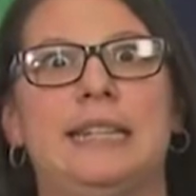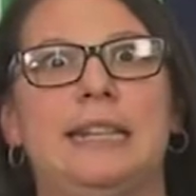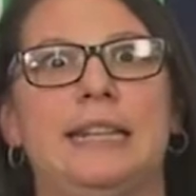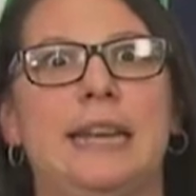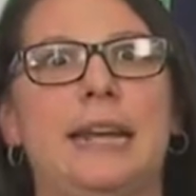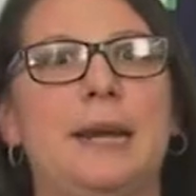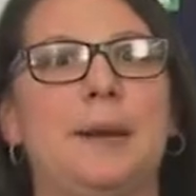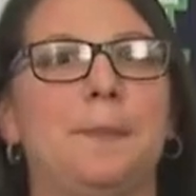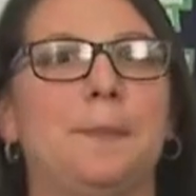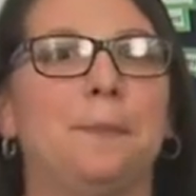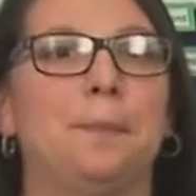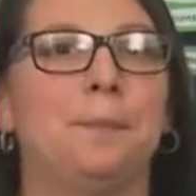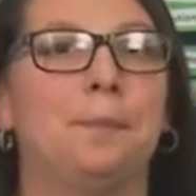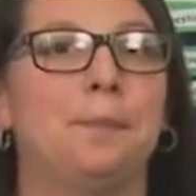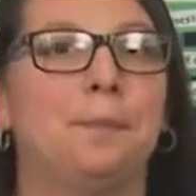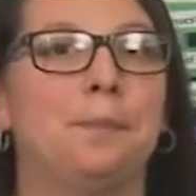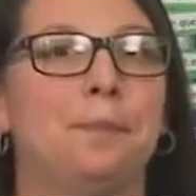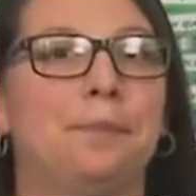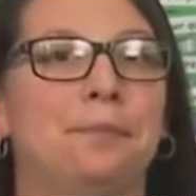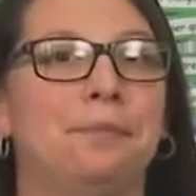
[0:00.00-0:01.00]
the name.
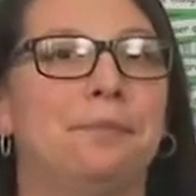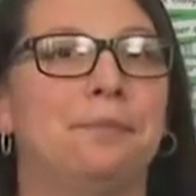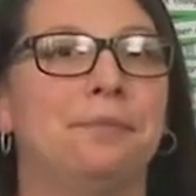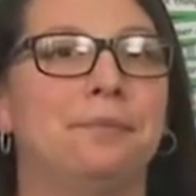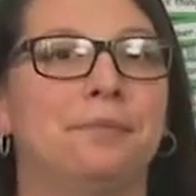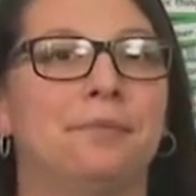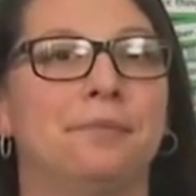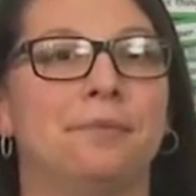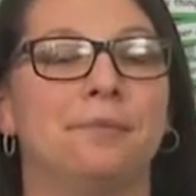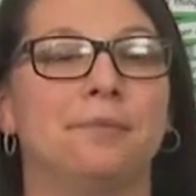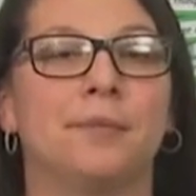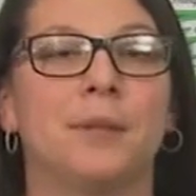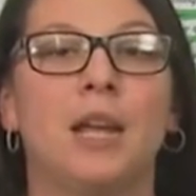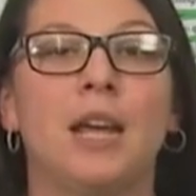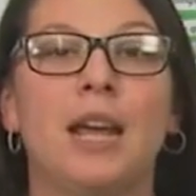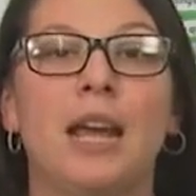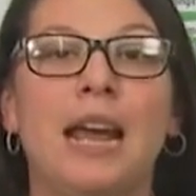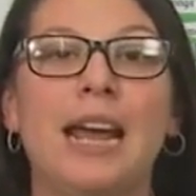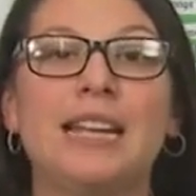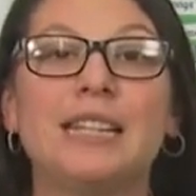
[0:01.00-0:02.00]
Hmm.
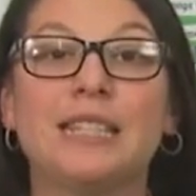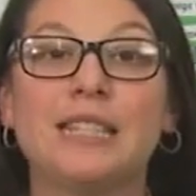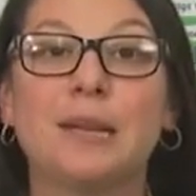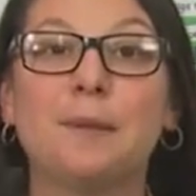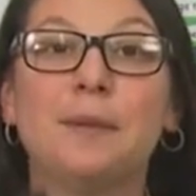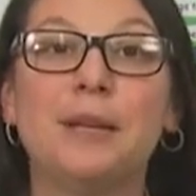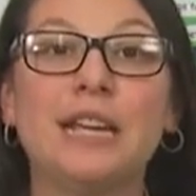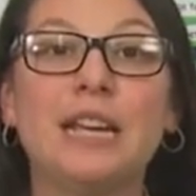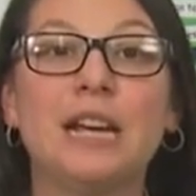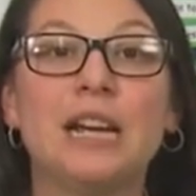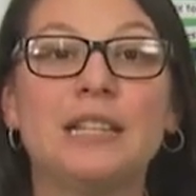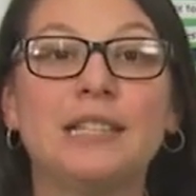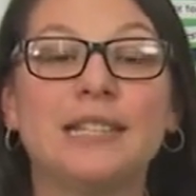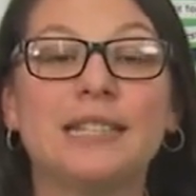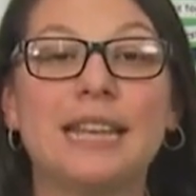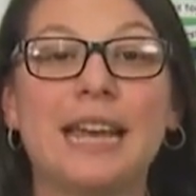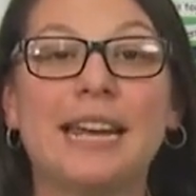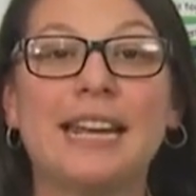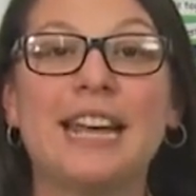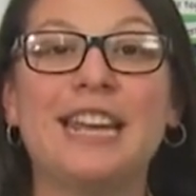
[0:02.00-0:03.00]
And somebody else
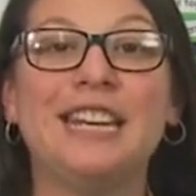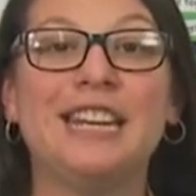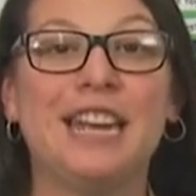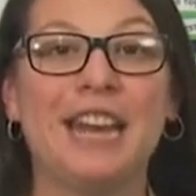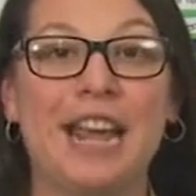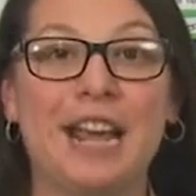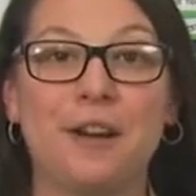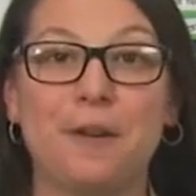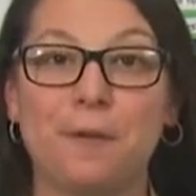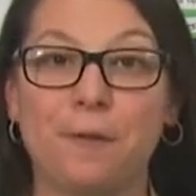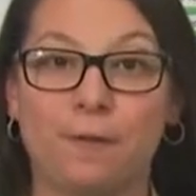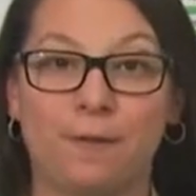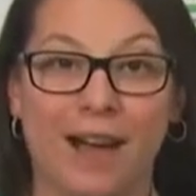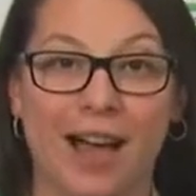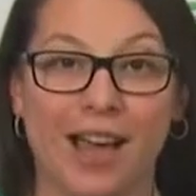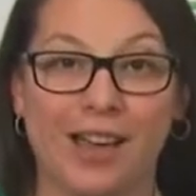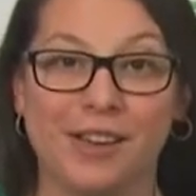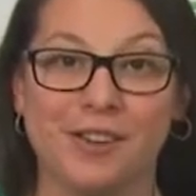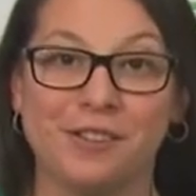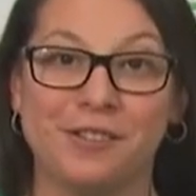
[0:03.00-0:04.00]
said a nail
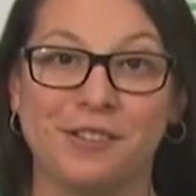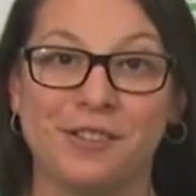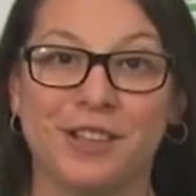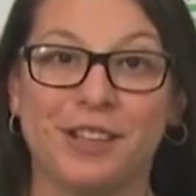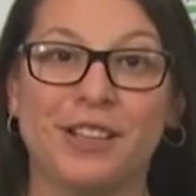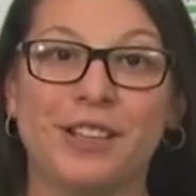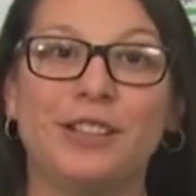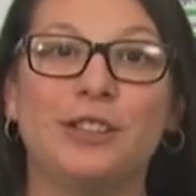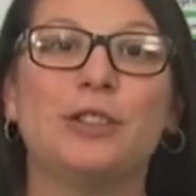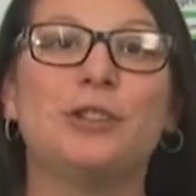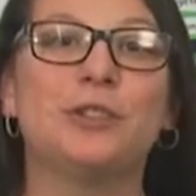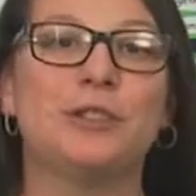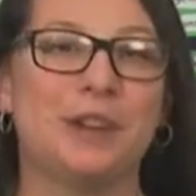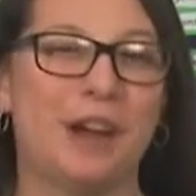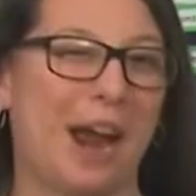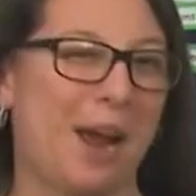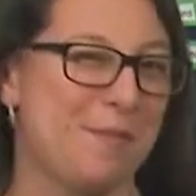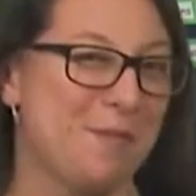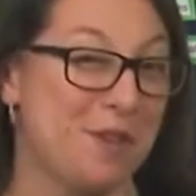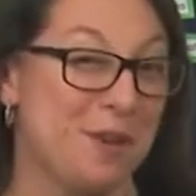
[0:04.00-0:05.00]
file. Those are
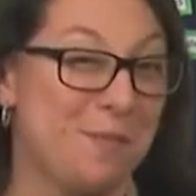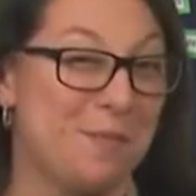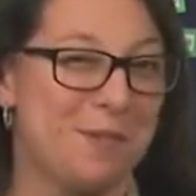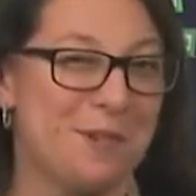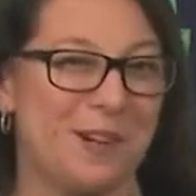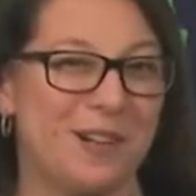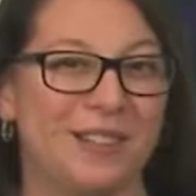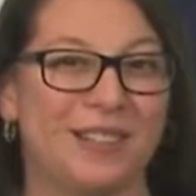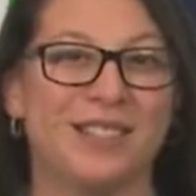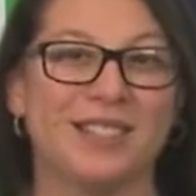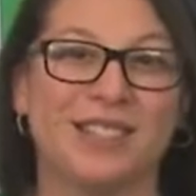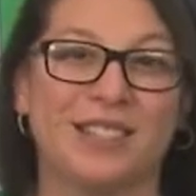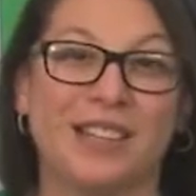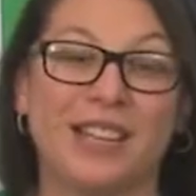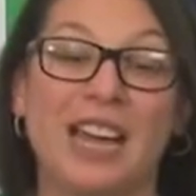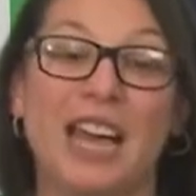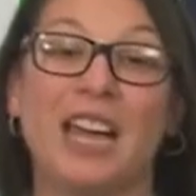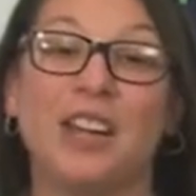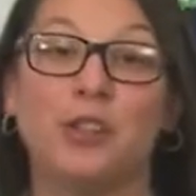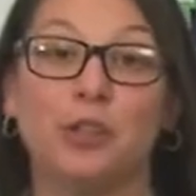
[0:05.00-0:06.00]
emery boards.
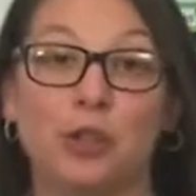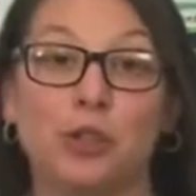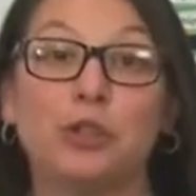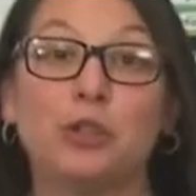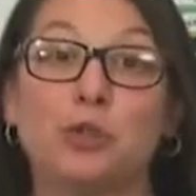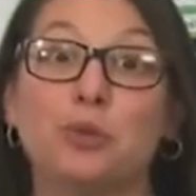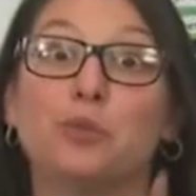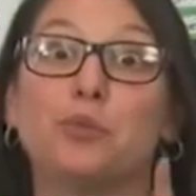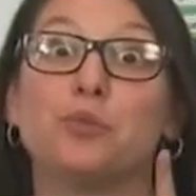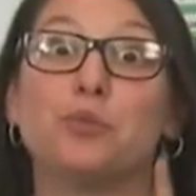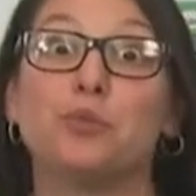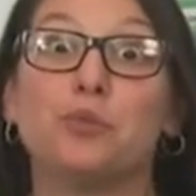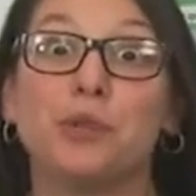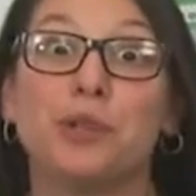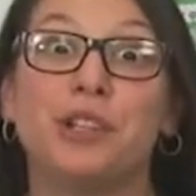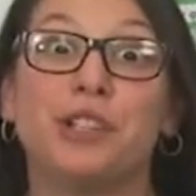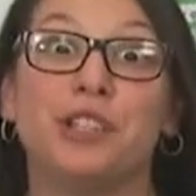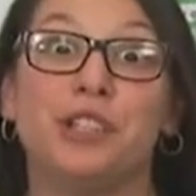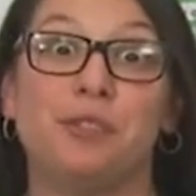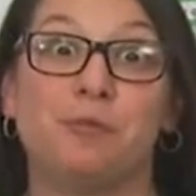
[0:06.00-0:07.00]
And those are
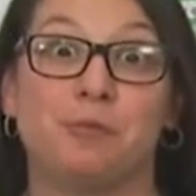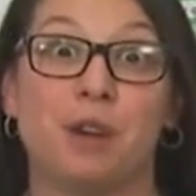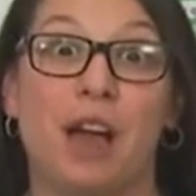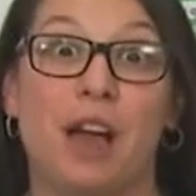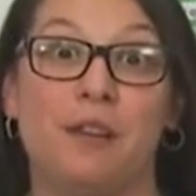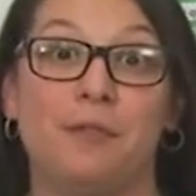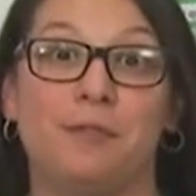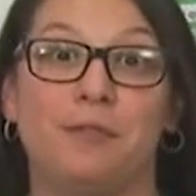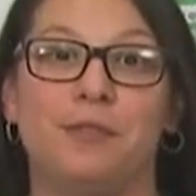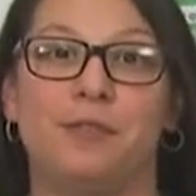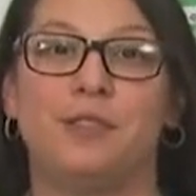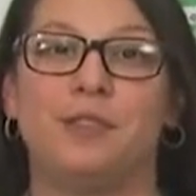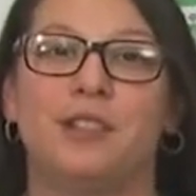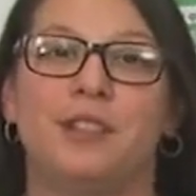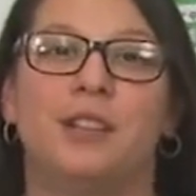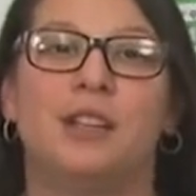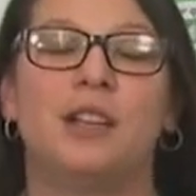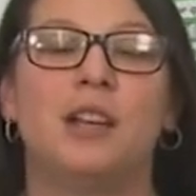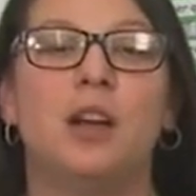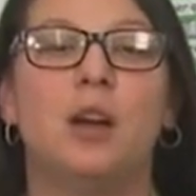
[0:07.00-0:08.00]
really rough.
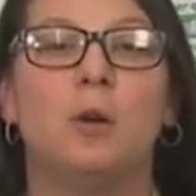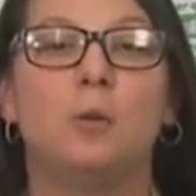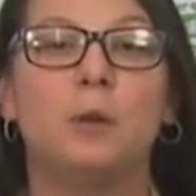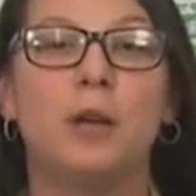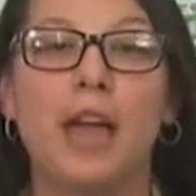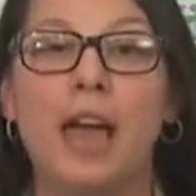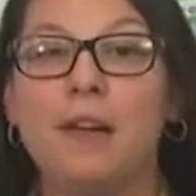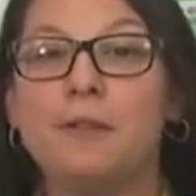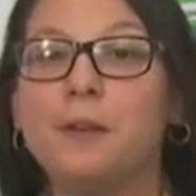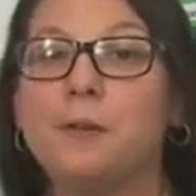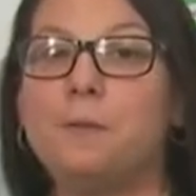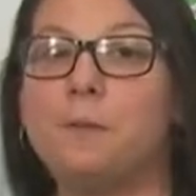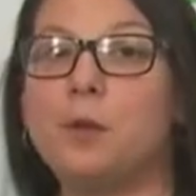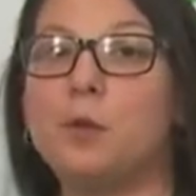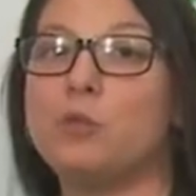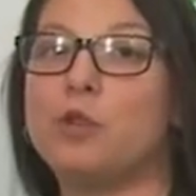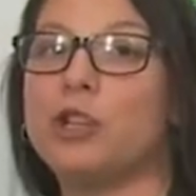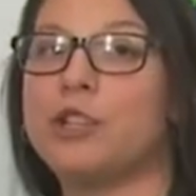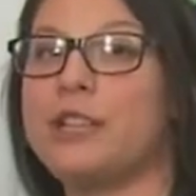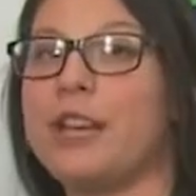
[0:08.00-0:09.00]
We have a
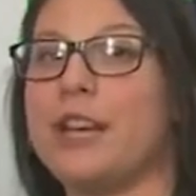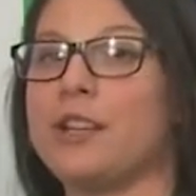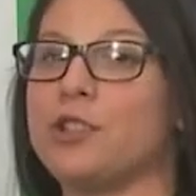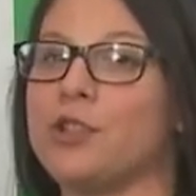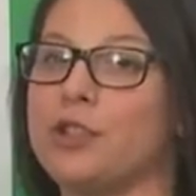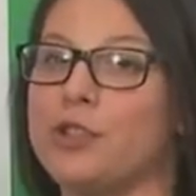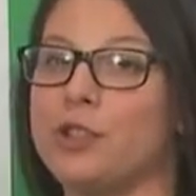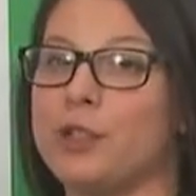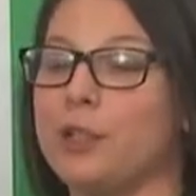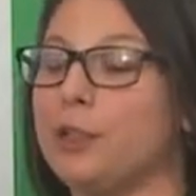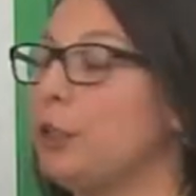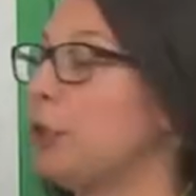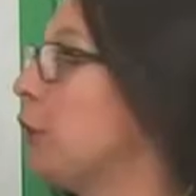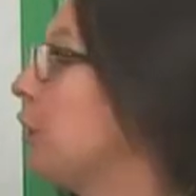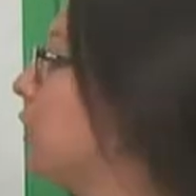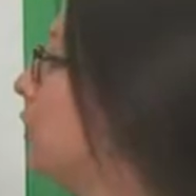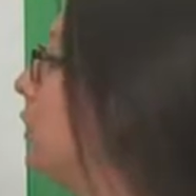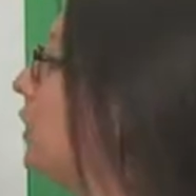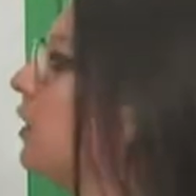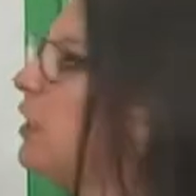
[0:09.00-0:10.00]
few more textures to
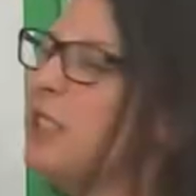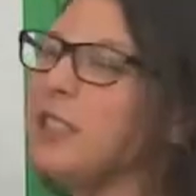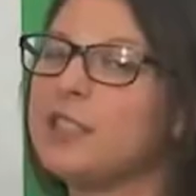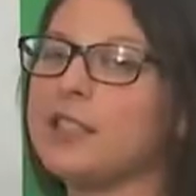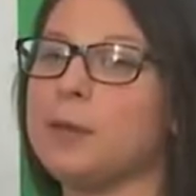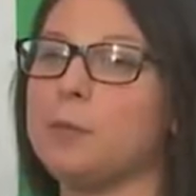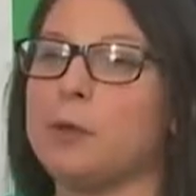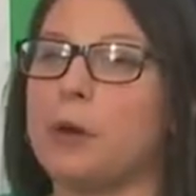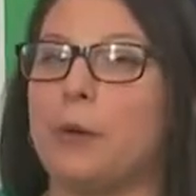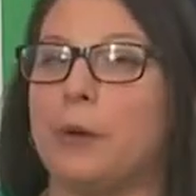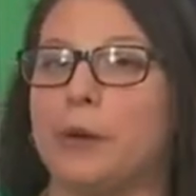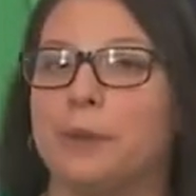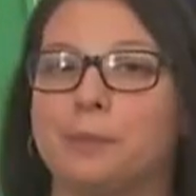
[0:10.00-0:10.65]
learn, so let's keep going.